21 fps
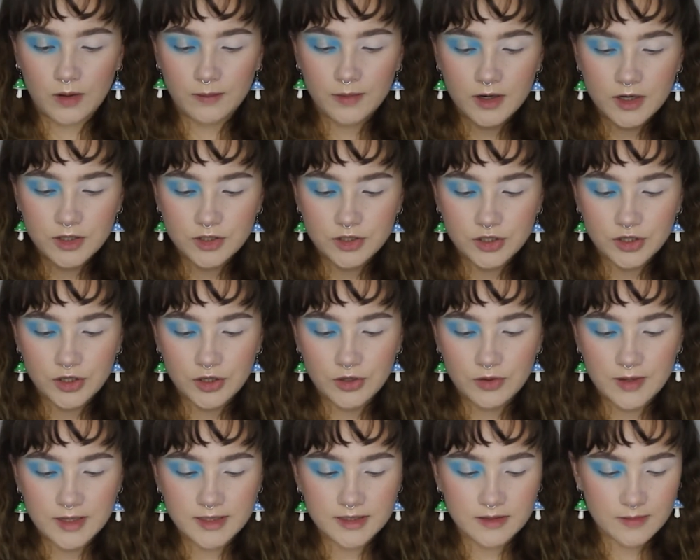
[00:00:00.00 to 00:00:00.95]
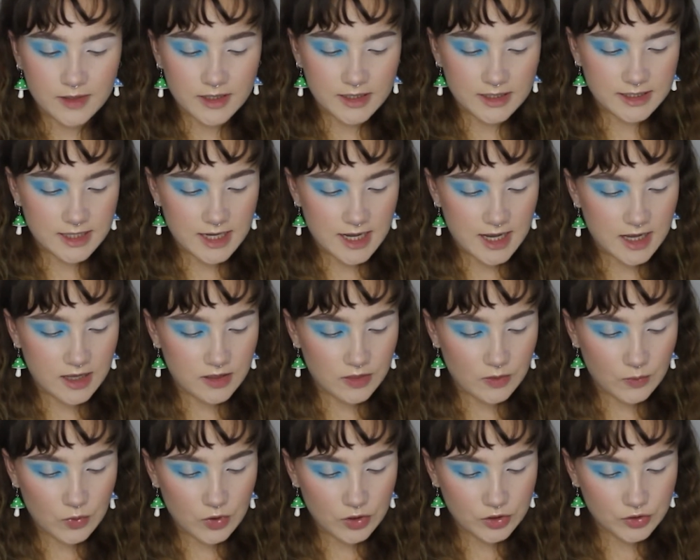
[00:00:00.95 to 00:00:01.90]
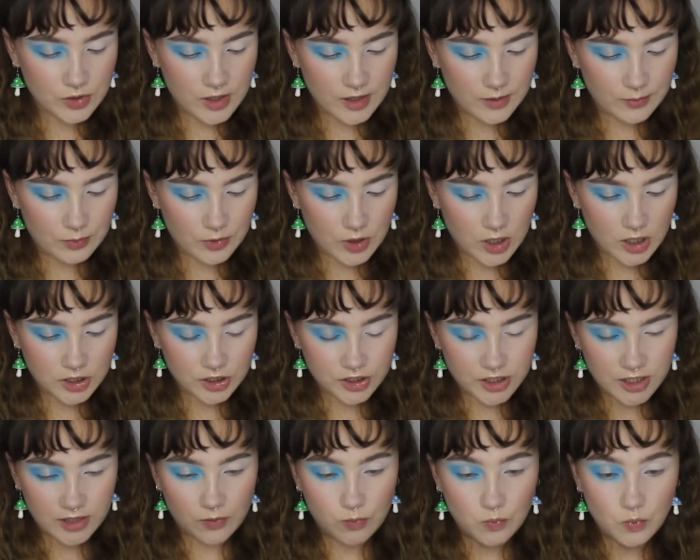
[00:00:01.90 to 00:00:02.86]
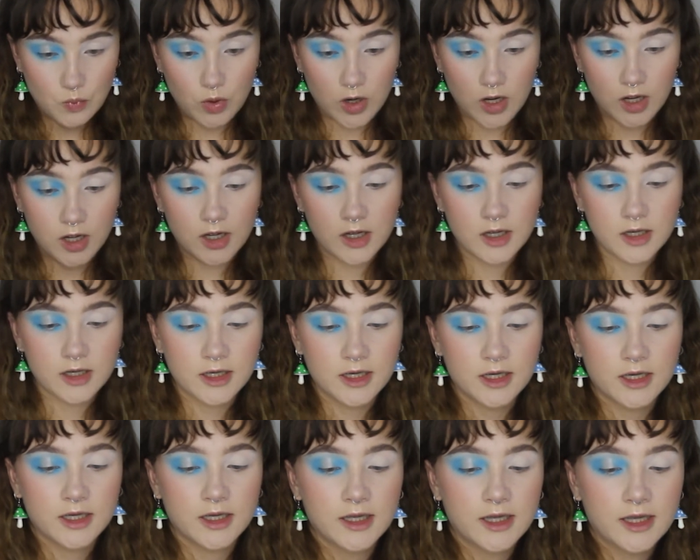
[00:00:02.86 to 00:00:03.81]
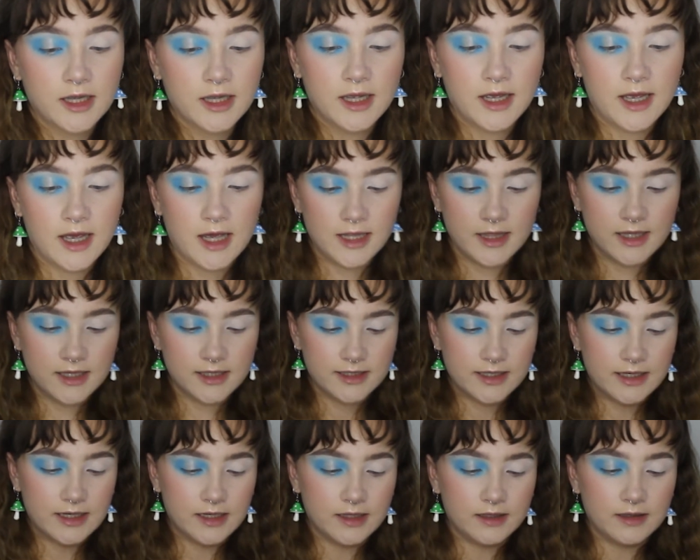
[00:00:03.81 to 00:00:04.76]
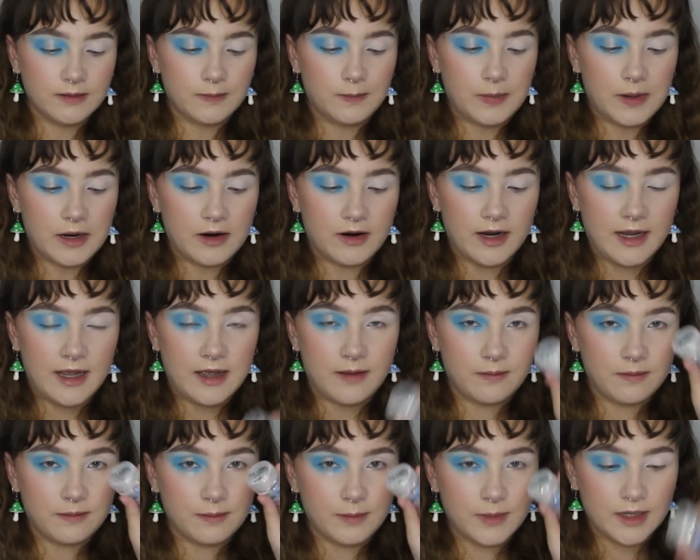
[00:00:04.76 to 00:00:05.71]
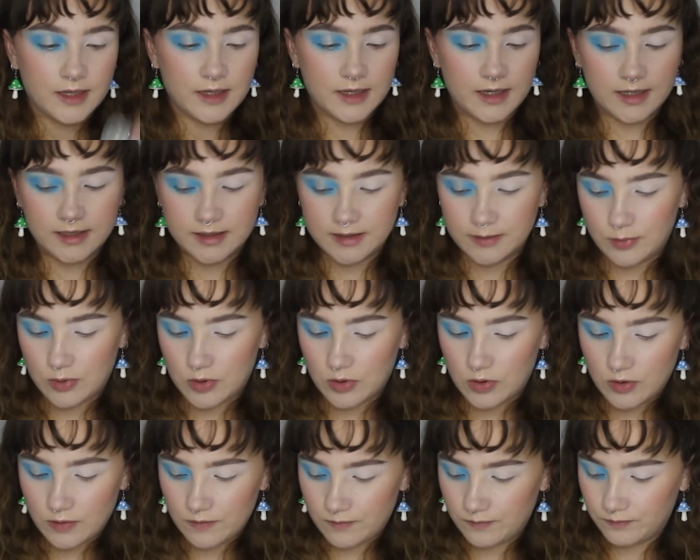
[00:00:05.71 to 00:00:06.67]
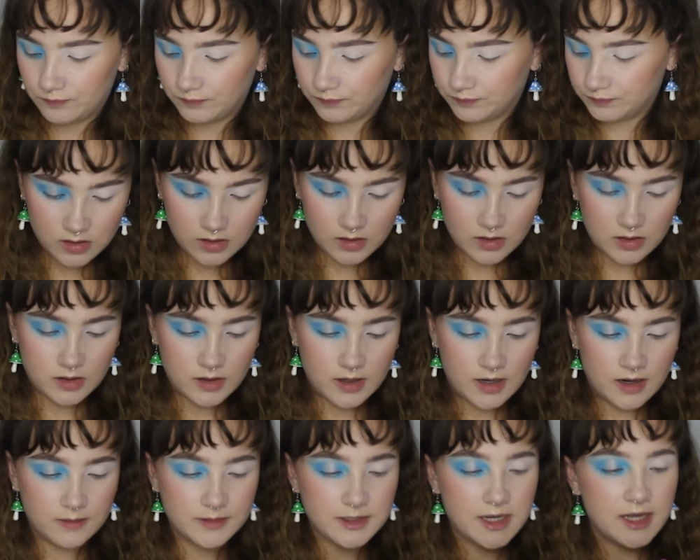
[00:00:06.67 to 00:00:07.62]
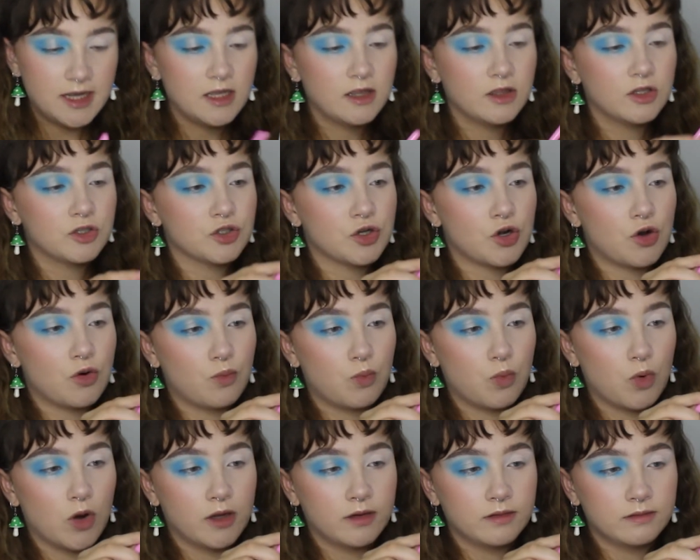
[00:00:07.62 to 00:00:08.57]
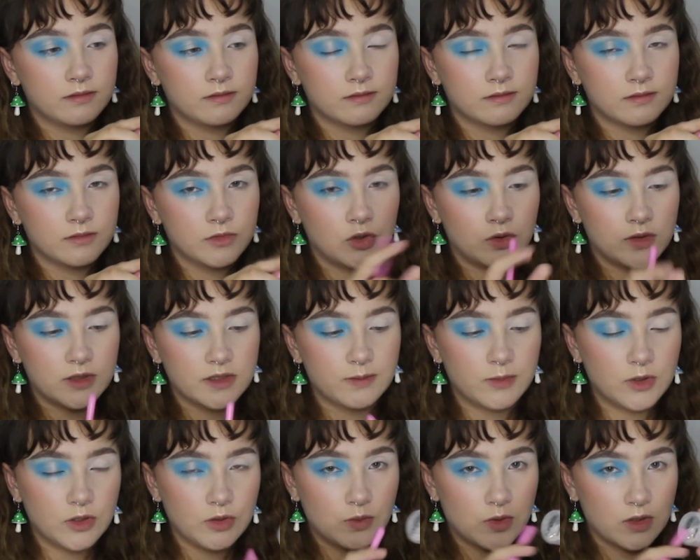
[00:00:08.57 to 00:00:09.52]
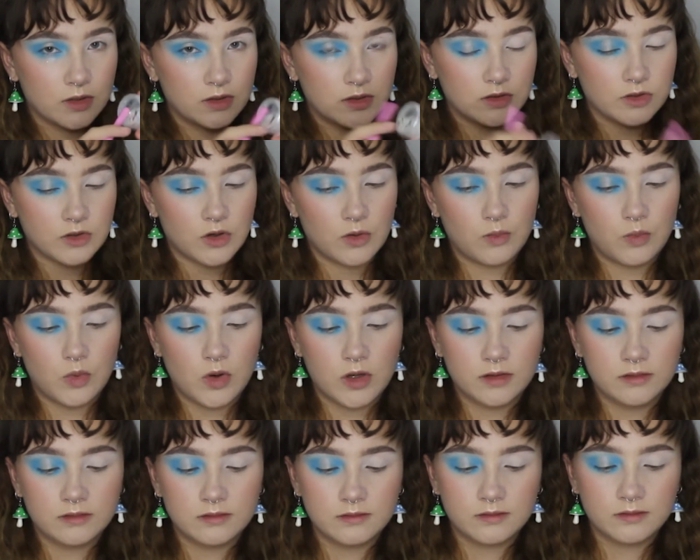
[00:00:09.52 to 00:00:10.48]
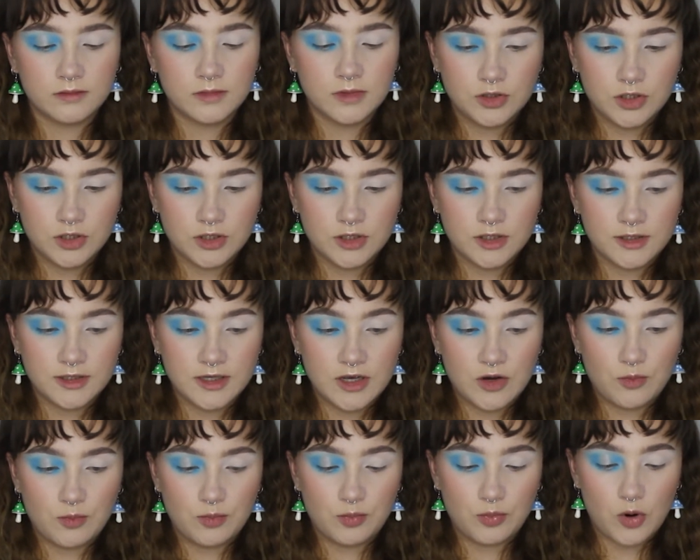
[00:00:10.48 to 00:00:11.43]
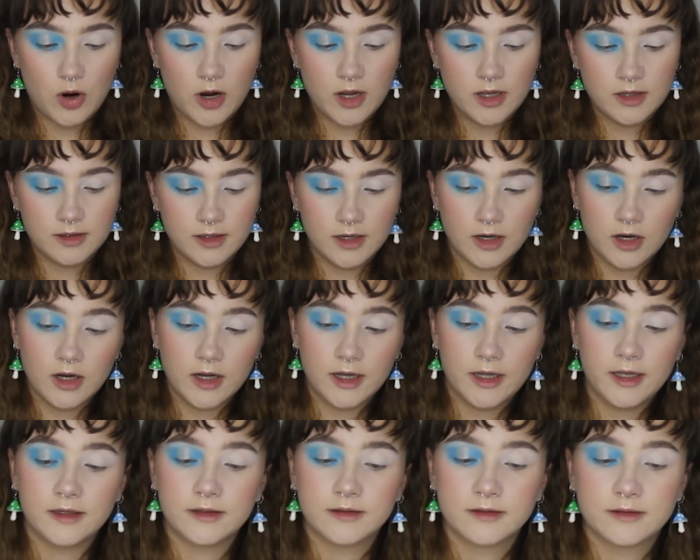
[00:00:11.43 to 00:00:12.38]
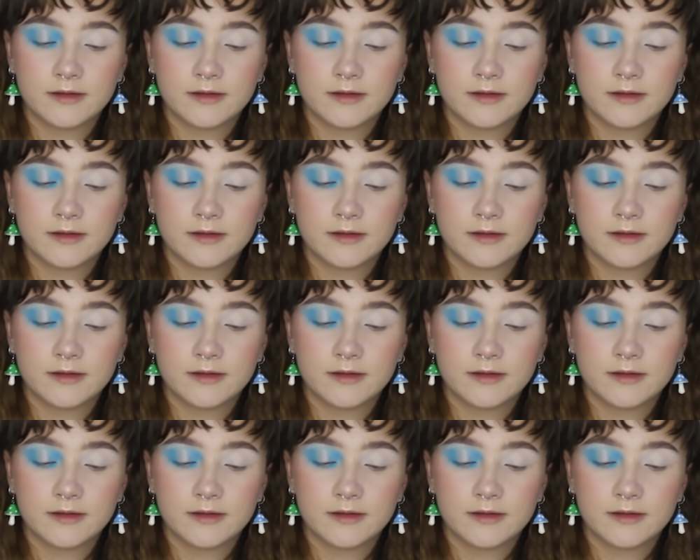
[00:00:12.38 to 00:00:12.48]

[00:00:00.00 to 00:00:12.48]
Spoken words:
I'm going to do is I'm going to take the Water Drag brush in Work and this little Barry M glitter pot. And I'm taking the top one, not this blue one, the top one, just because it'll brighten the eye